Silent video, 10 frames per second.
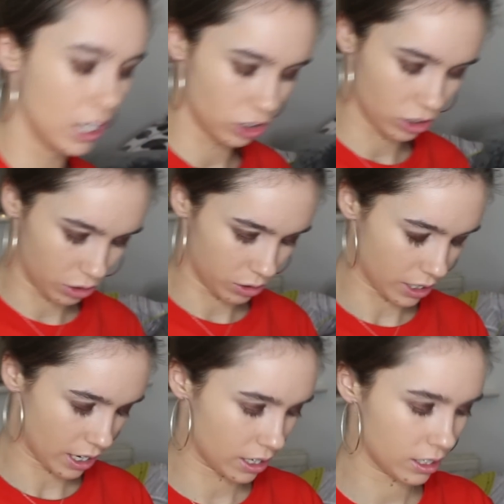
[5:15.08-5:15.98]
Just use
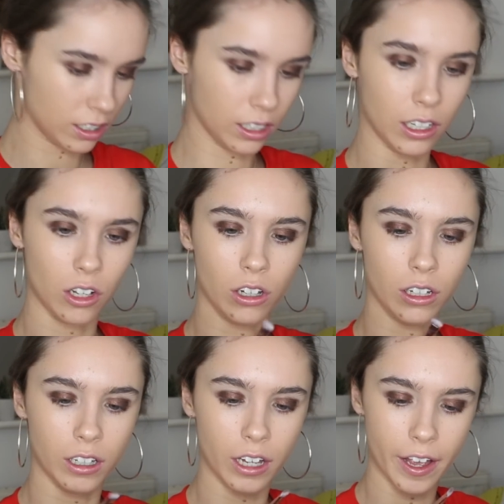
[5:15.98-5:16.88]
this
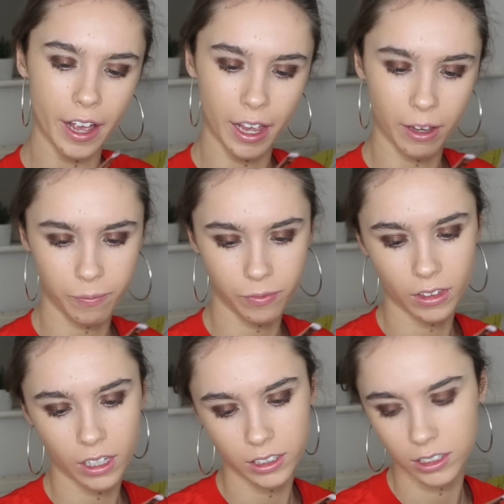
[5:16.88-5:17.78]
little
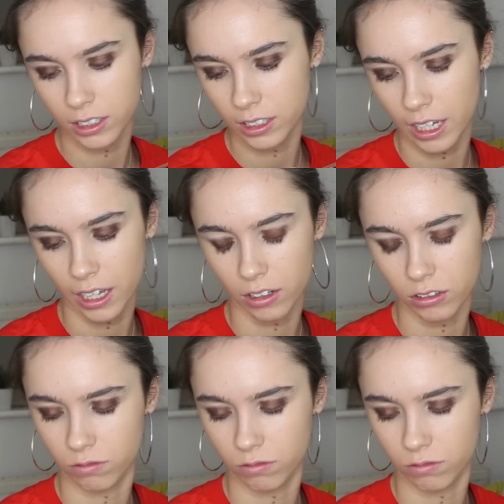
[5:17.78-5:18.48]
Zoeva